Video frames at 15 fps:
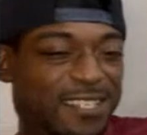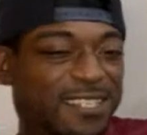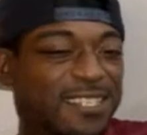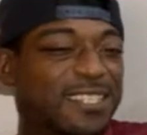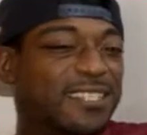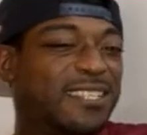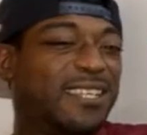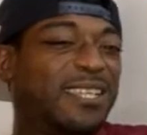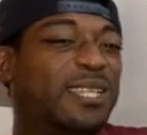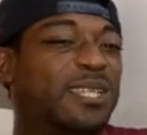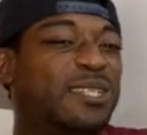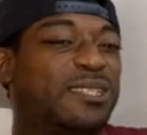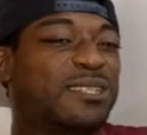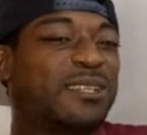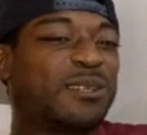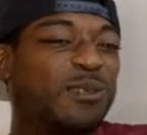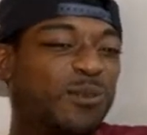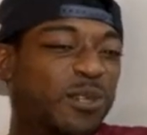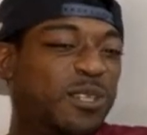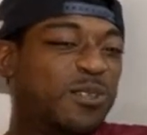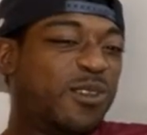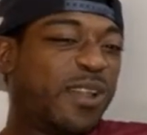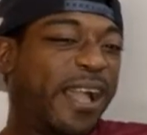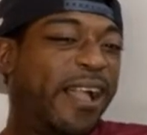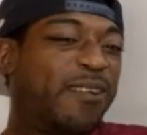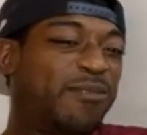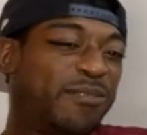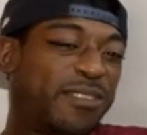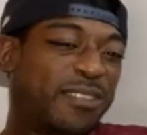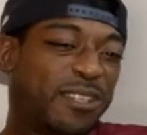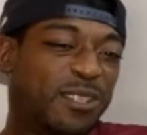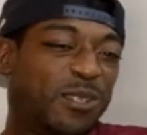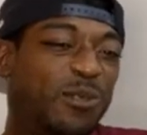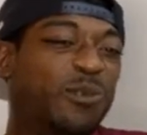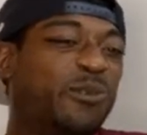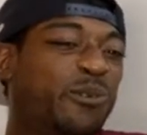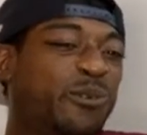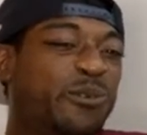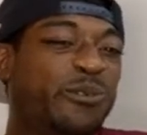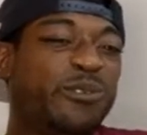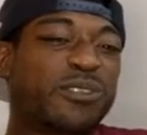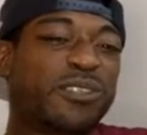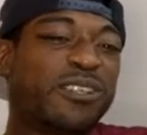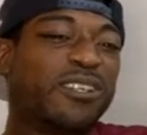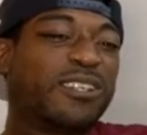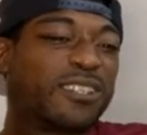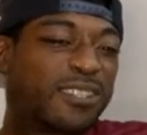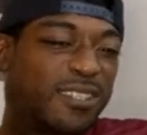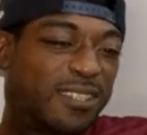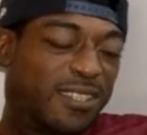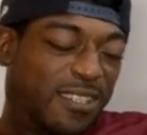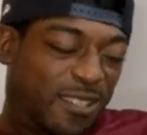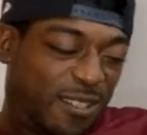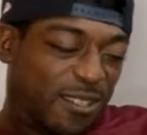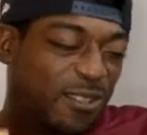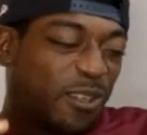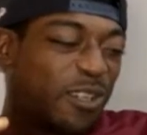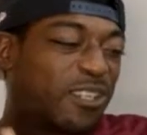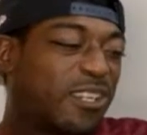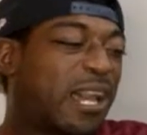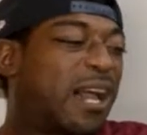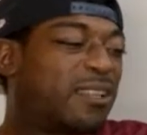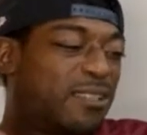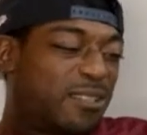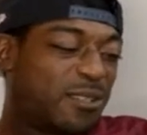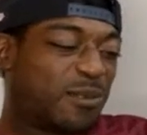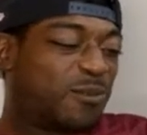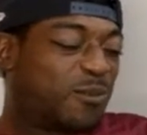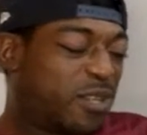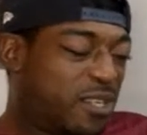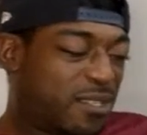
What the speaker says: these are the things where you have to use your knowledge and